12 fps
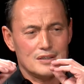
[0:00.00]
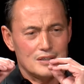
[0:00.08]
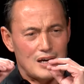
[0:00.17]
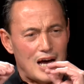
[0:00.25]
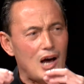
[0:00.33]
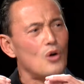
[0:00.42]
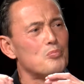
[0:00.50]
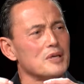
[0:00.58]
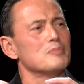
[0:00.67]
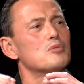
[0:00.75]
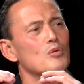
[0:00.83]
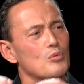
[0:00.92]
how
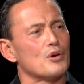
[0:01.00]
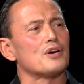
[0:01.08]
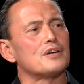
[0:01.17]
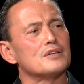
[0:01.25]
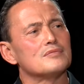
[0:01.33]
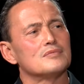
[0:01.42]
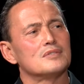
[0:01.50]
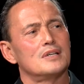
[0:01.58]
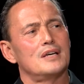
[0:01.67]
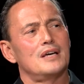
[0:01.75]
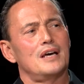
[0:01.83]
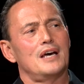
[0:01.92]
people work
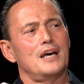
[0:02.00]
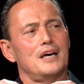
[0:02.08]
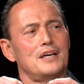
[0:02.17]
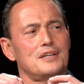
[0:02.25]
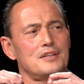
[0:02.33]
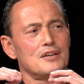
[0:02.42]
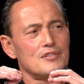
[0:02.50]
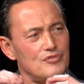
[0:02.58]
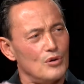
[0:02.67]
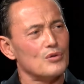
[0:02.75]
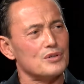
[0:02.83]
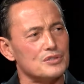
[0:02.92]
and
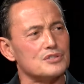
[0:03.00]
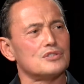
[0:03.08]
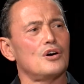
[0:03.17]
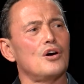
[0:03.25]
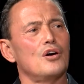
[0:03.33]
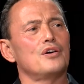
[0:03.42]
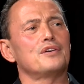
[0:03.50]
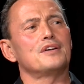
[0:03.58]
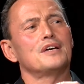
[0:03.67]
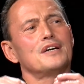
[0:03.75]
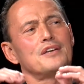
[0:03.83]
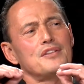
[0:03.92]
focused on
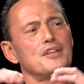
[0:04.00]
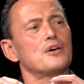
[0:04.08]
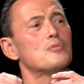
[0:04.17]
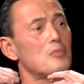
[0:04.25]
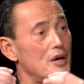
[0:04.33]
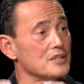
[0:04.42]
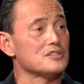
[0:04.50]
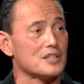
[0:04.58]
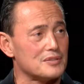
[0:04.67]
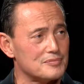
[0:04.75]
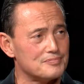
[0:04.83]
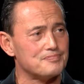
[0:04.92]
their mindset.
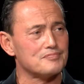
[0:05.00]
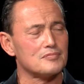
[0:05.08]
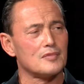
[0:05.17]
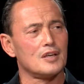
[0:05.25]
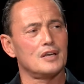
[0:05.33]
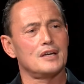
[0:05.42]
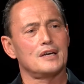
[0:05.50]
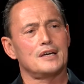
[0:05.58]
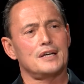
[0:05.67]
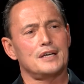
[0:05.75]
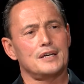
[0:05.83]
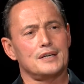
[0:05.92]

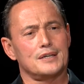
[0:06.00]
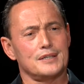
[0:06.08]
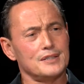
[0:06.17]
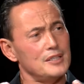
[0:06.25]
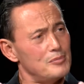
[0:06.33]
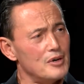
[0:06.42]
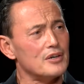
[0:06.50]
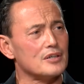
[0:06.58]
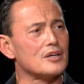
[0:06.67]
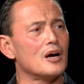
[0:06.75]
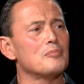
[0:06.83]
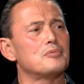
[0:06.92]
In the American
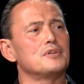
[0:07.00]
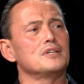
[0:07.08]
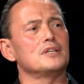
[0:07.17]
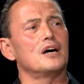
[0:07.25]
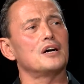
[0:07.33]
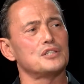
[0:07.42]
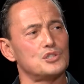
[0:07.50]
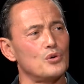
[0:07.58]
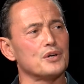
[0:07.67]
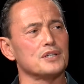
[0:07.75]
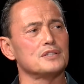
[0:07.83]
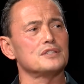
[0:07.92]
company I
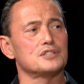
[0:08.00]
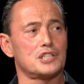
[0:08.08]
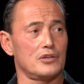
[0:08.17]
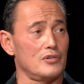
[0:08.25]
joined, General